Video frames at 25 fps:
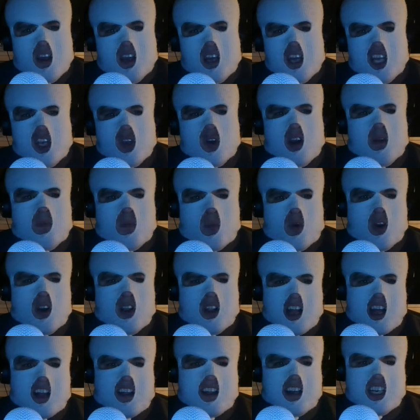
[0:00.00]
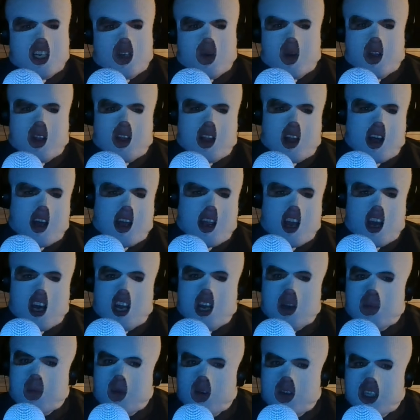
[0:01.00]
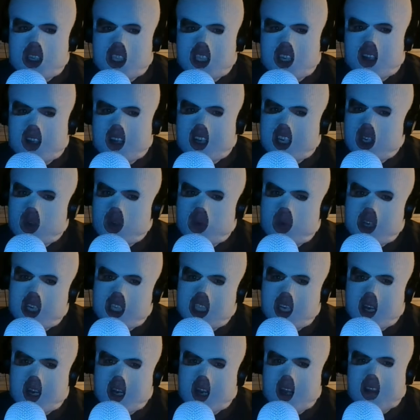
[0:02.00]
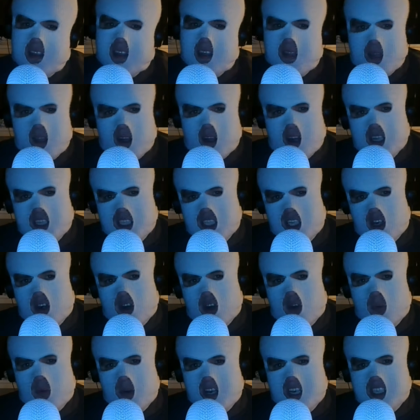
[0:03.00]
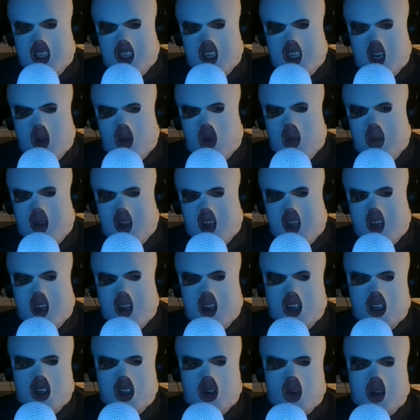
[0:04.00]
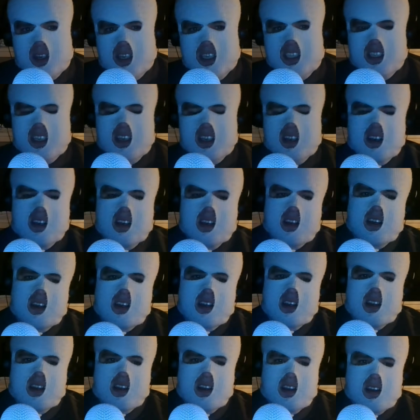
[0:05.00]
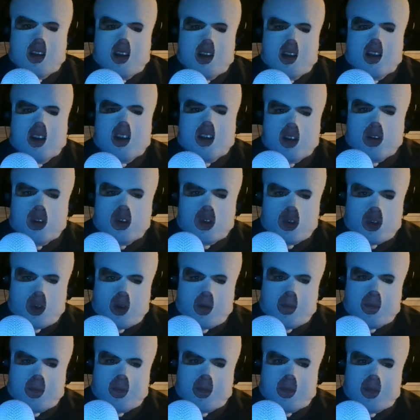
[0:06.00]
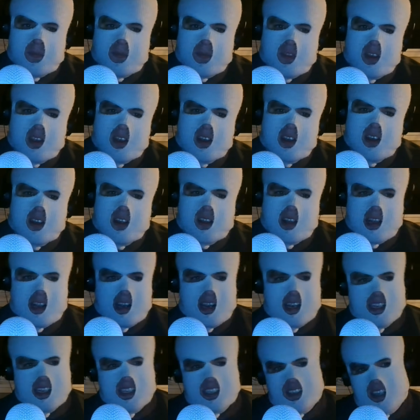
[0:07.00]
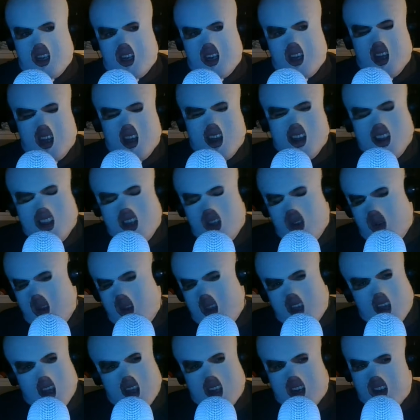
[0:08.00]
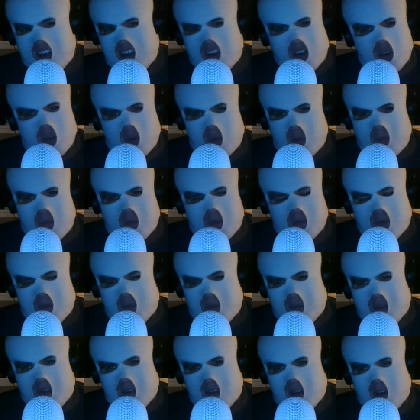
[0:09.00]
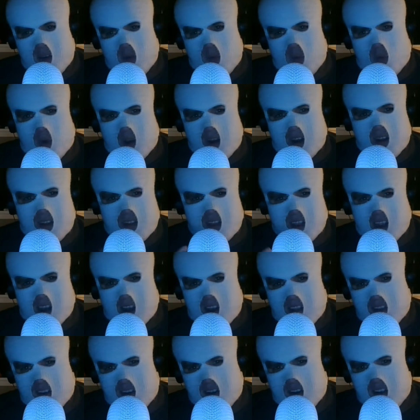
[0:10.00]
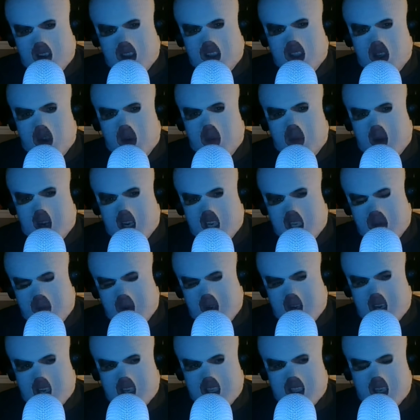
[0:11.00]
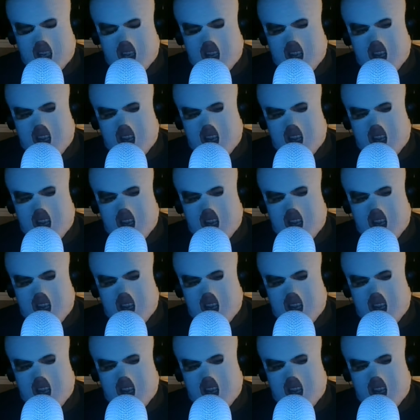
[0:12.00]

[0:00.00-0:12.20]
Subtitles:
You are more likely to rely on emotional intuition than logical reasoning while making a choice. Neutral. Like I said, you can't do one or the other too much because